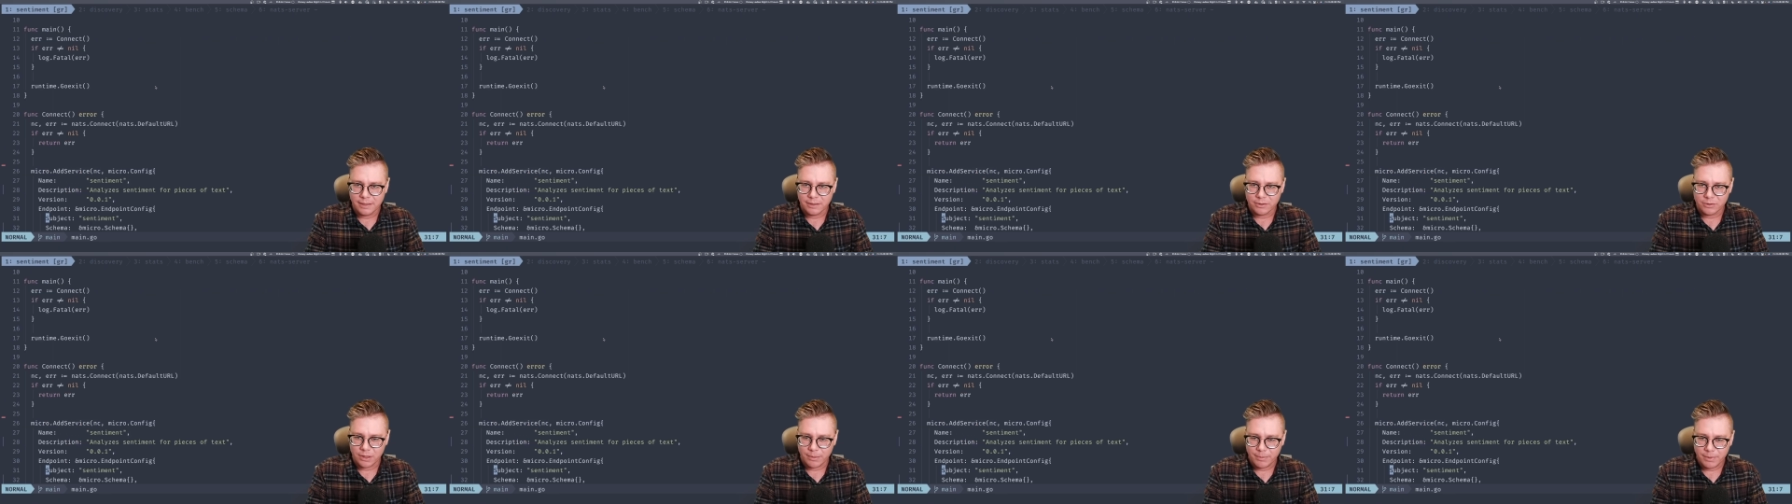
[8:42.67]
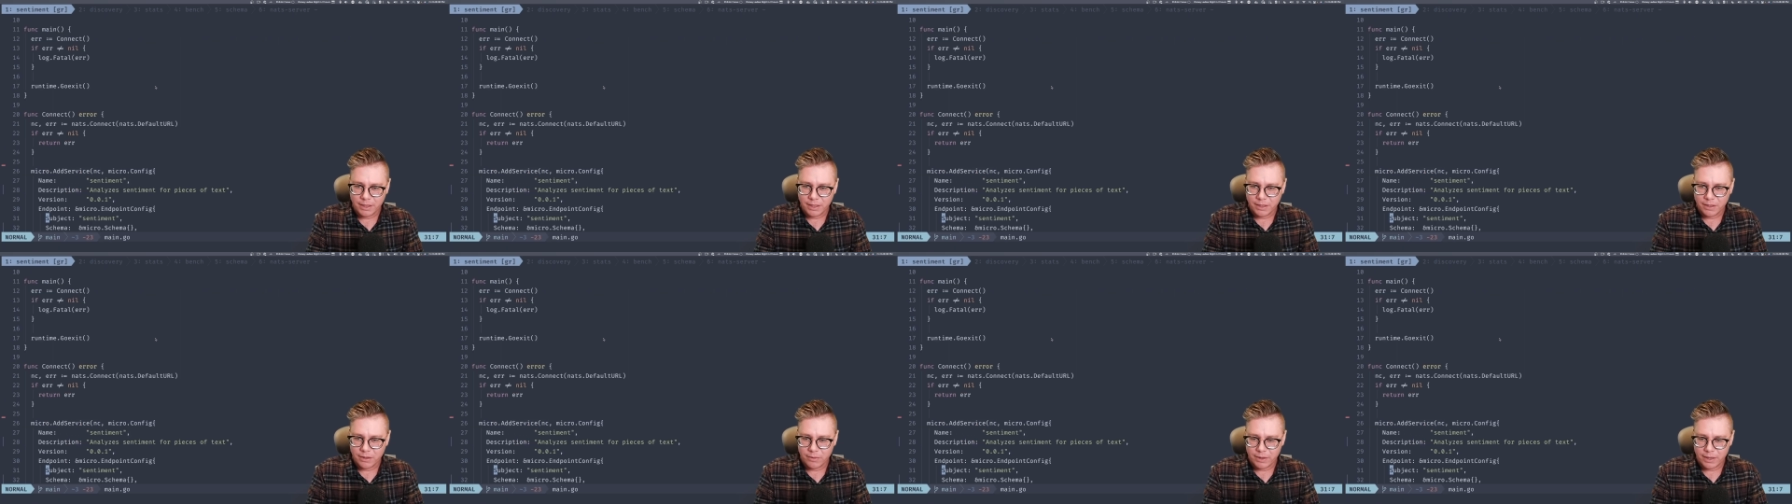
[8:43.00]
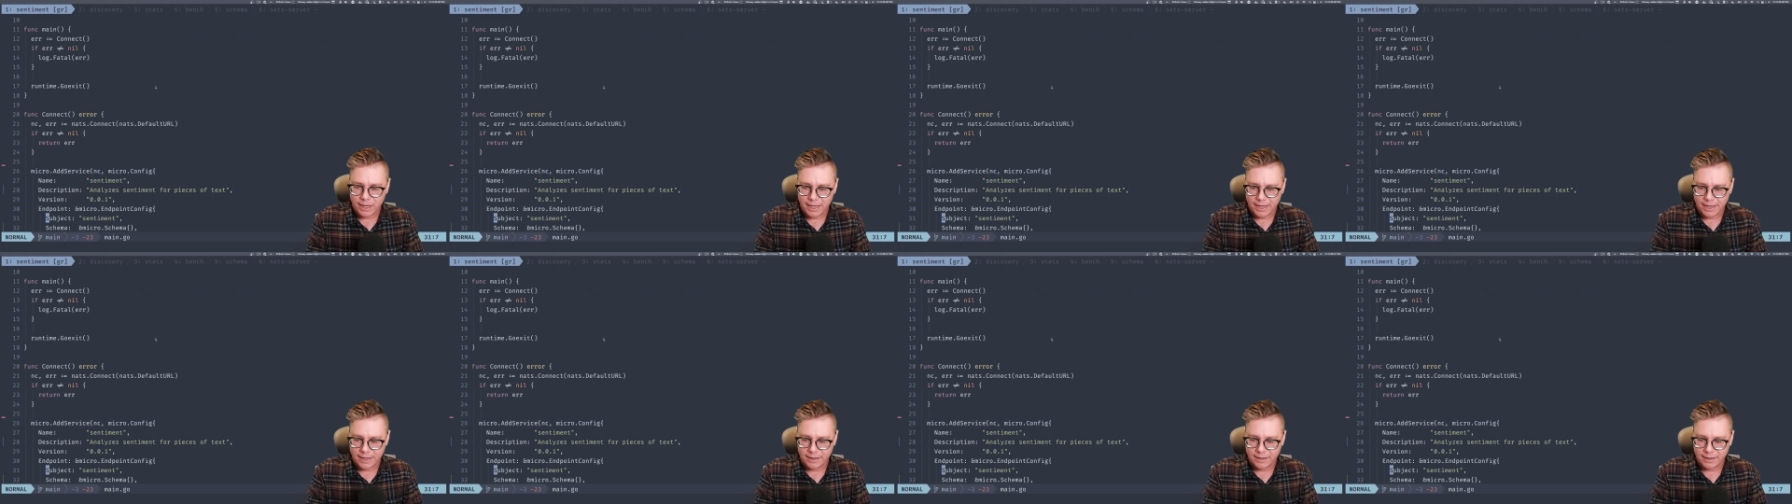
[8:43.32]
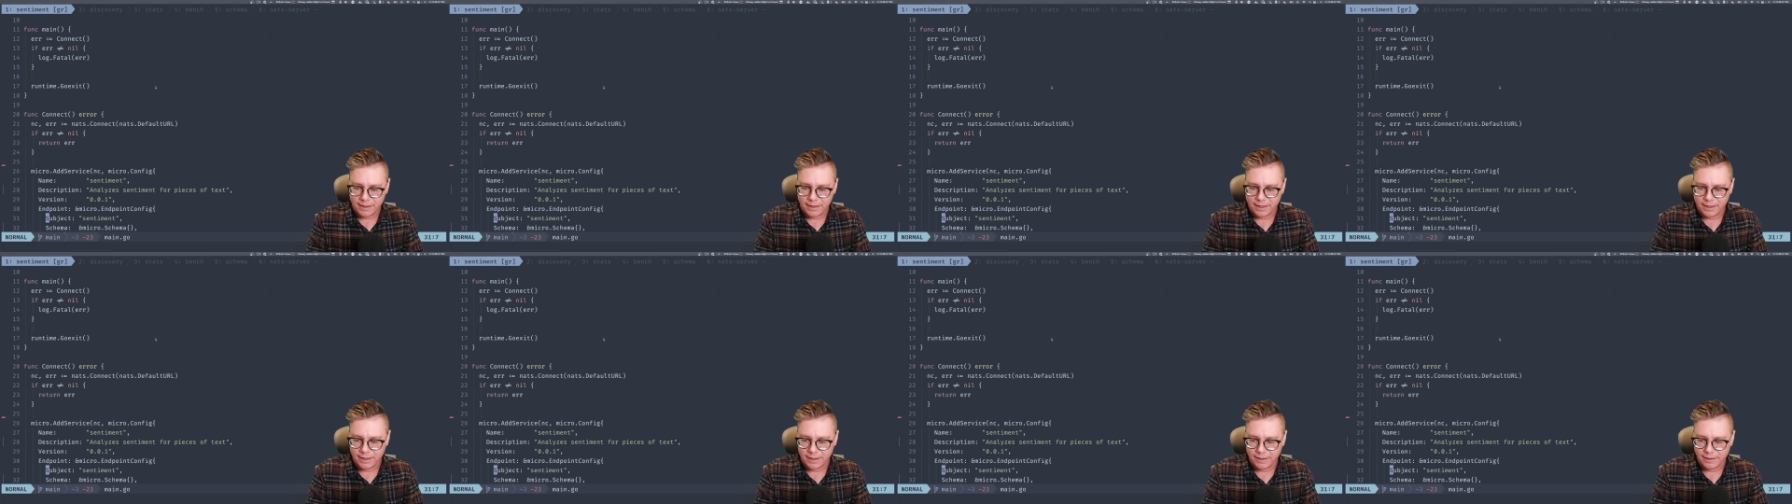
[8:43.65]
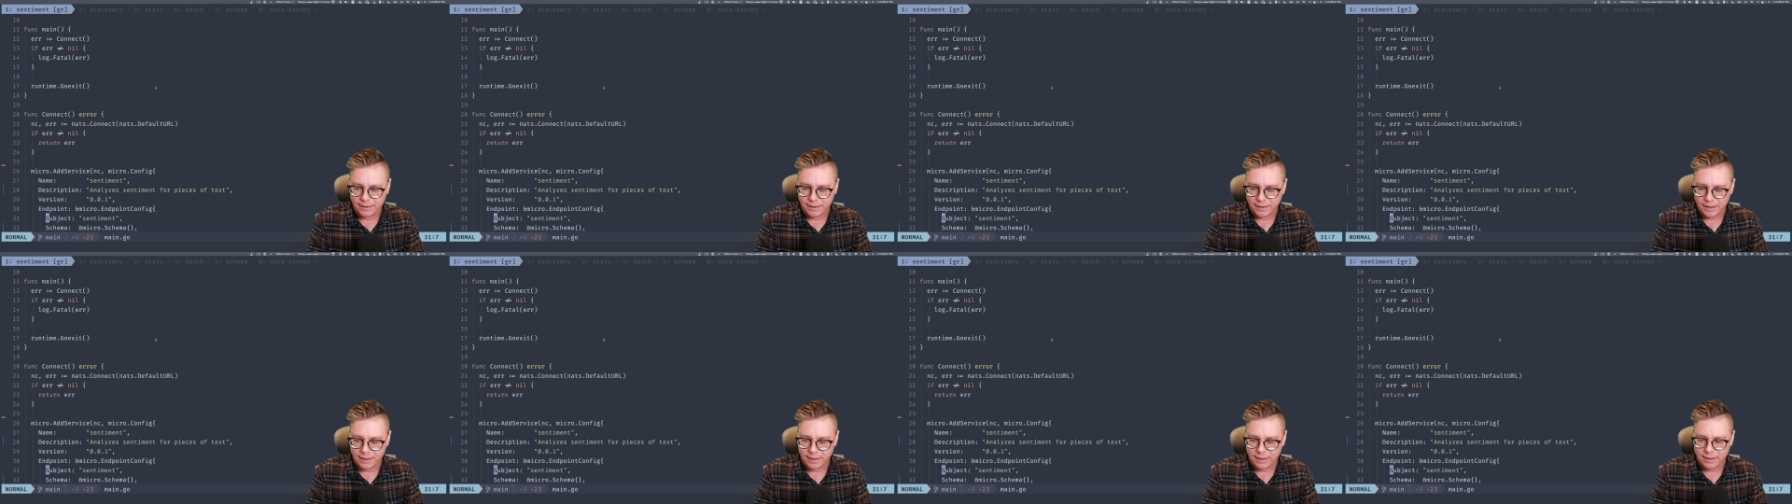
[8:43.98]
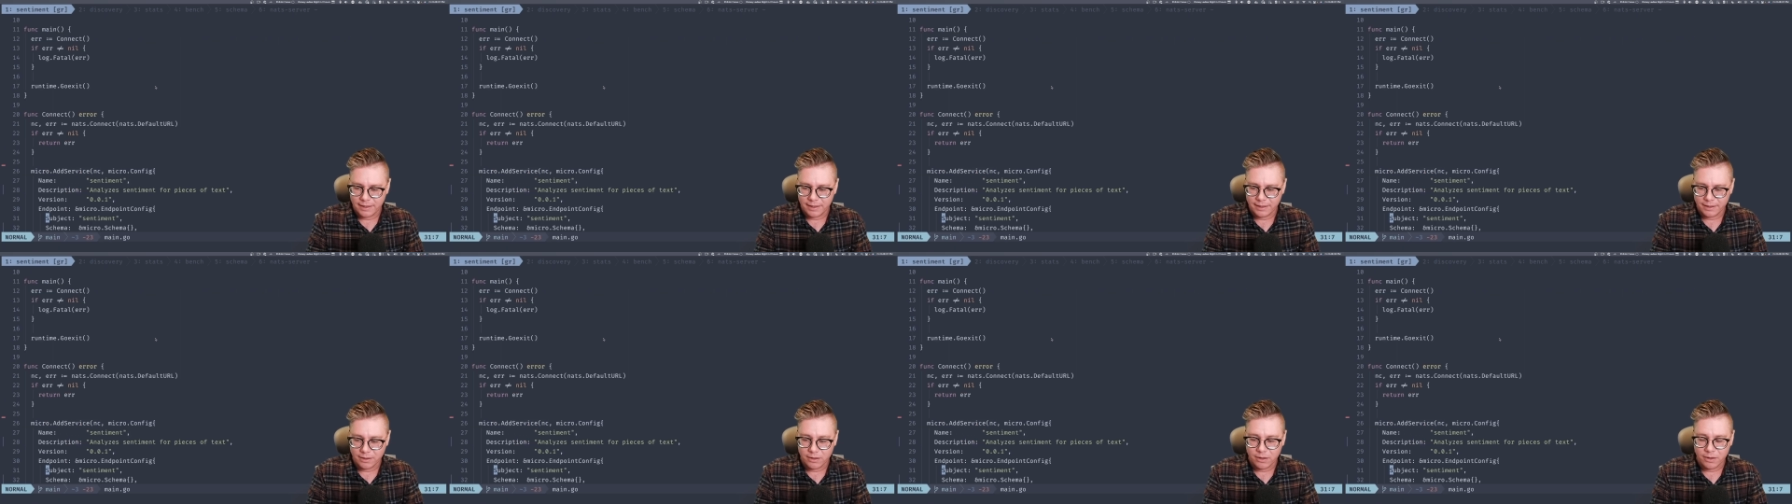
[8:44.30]
So I'm going to go ahead and
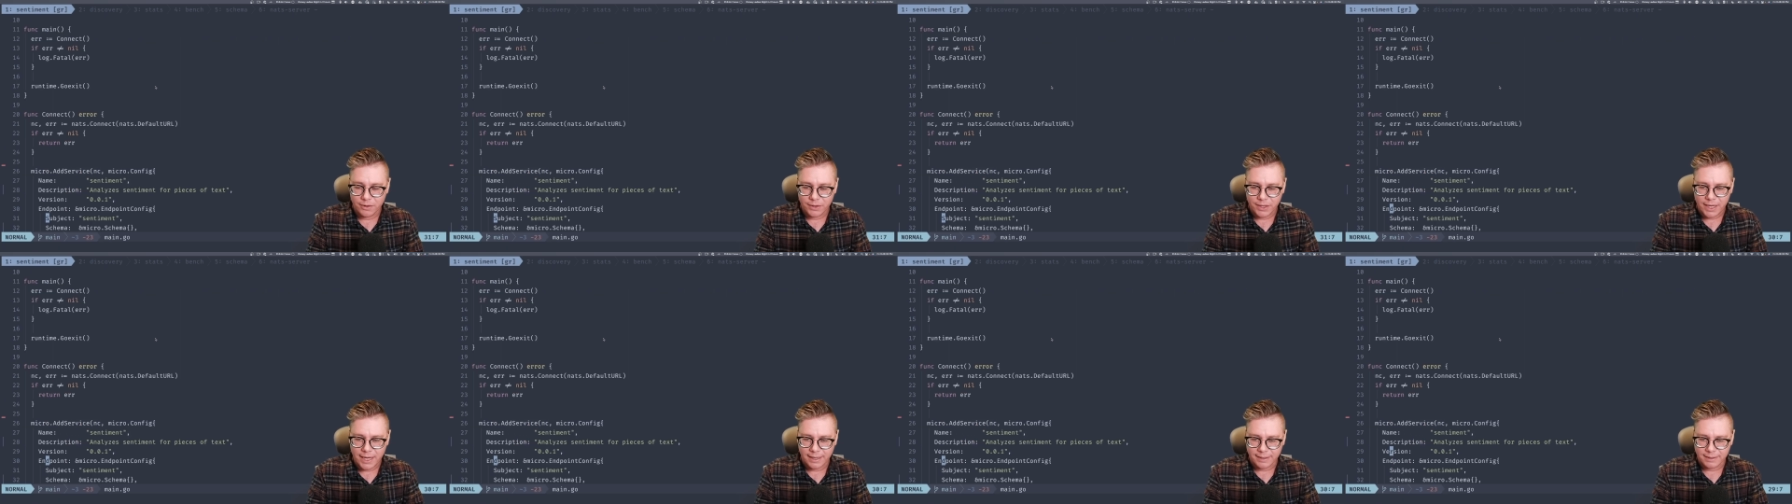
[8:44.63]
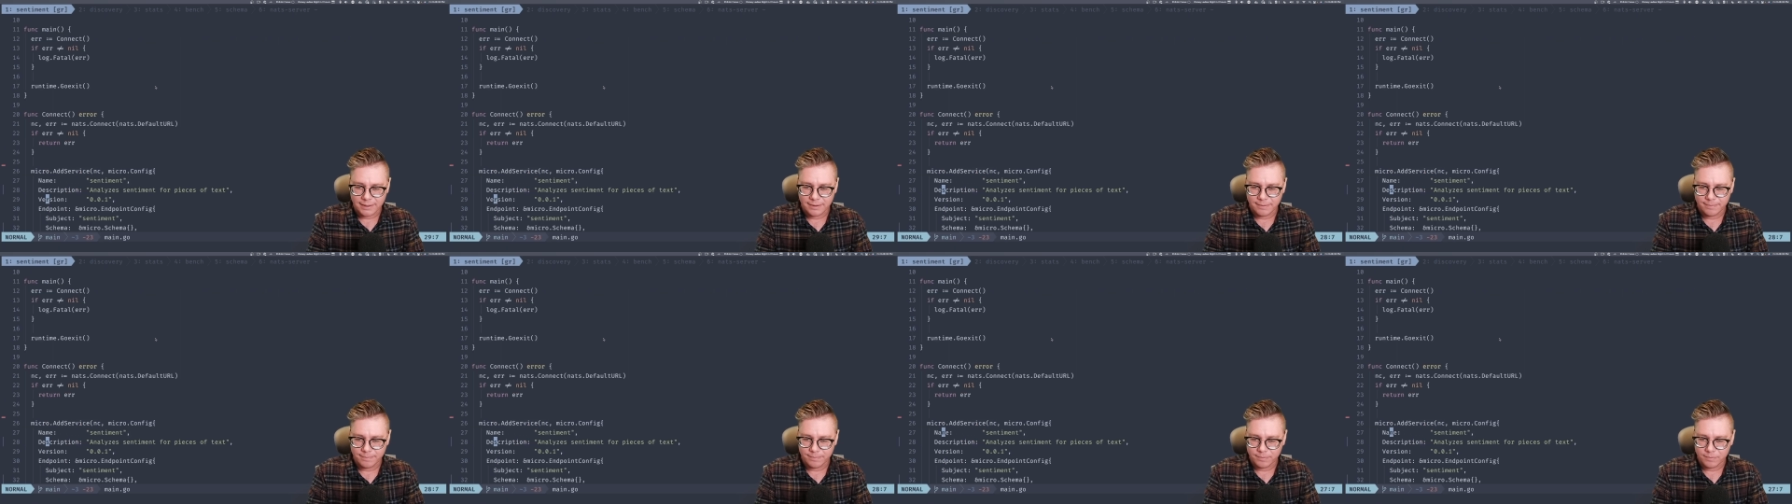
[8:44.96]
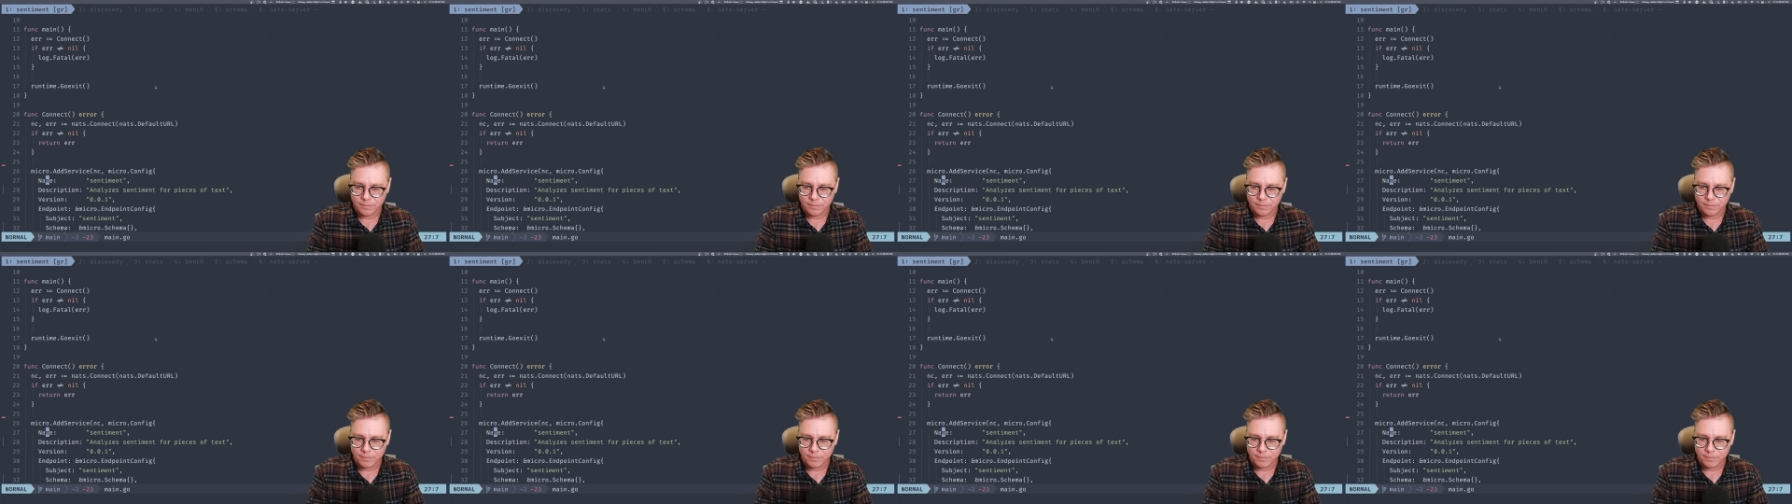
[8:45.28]
call that.